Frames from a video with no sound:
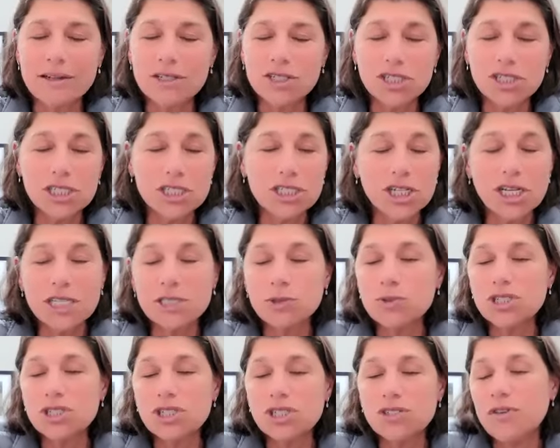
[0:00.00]
she just
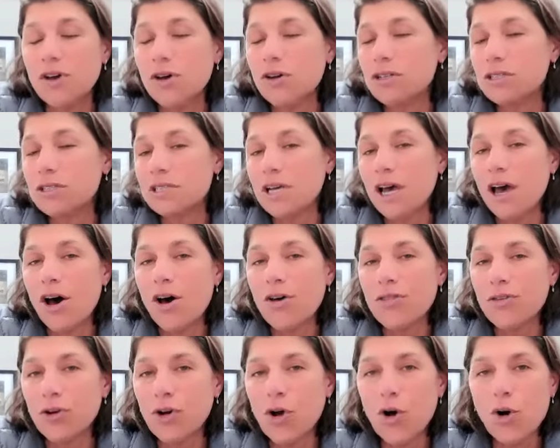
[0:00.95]
was devoted to
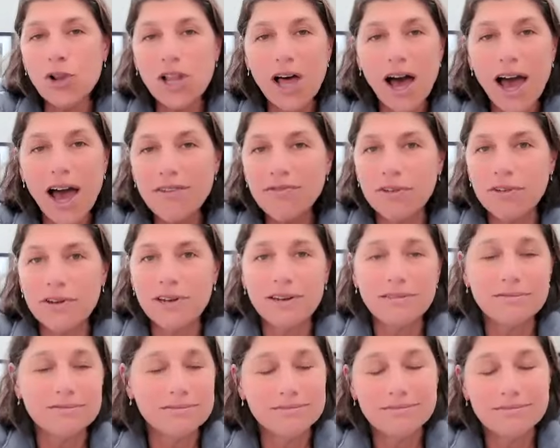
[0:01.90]
health her whole life.
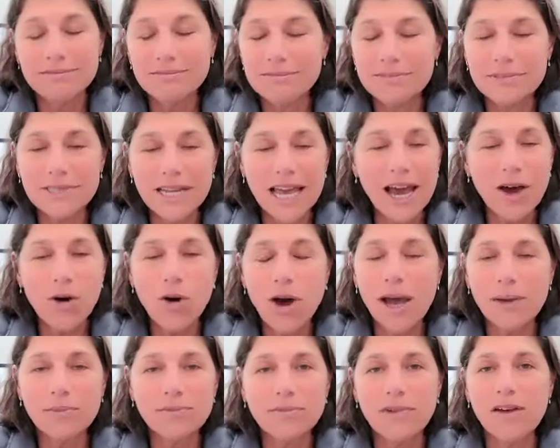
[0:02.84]
And now
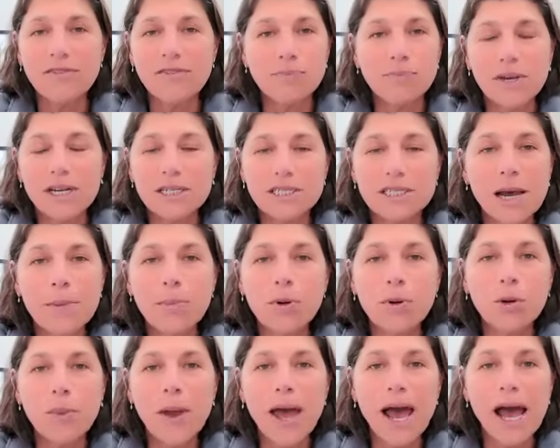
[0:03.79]
I've picked up
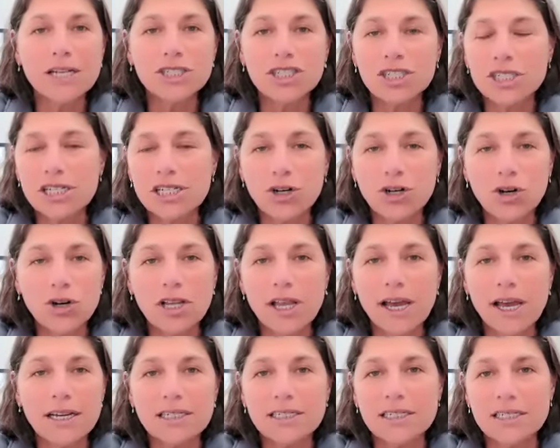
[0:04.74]
her passion and her
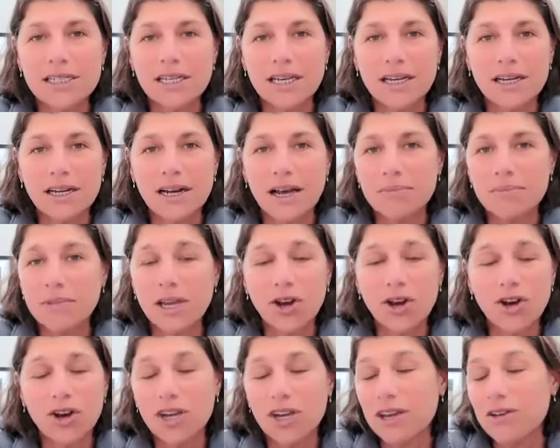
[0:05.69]
legacy and I'm
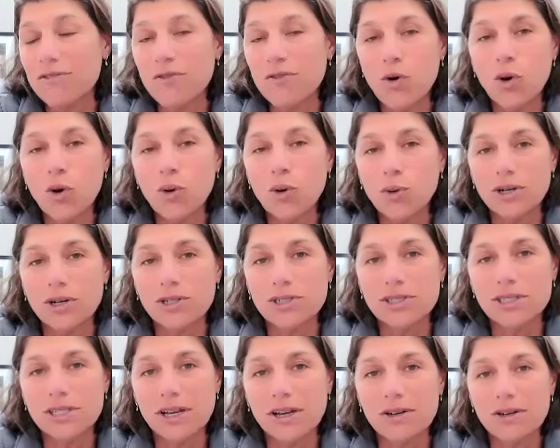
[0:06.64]
carrying it forward.
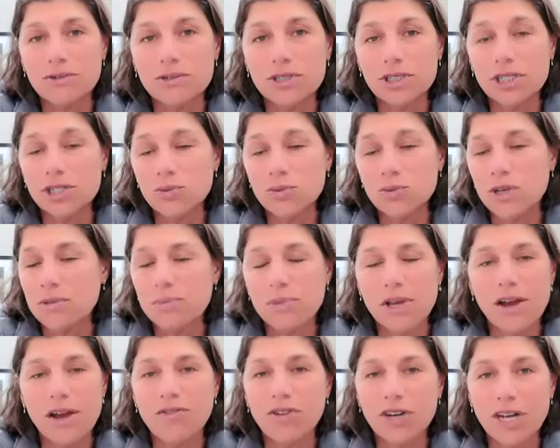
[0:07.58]
So she's with
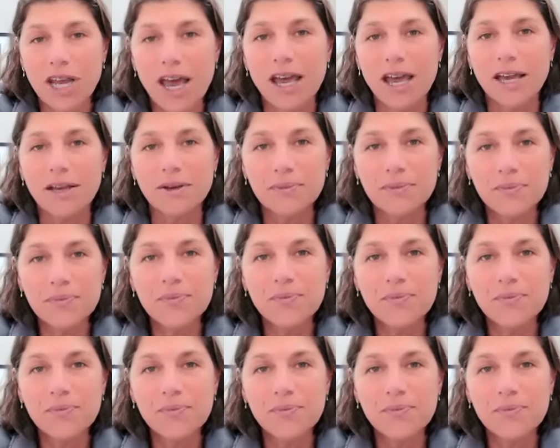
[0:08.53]
me every day.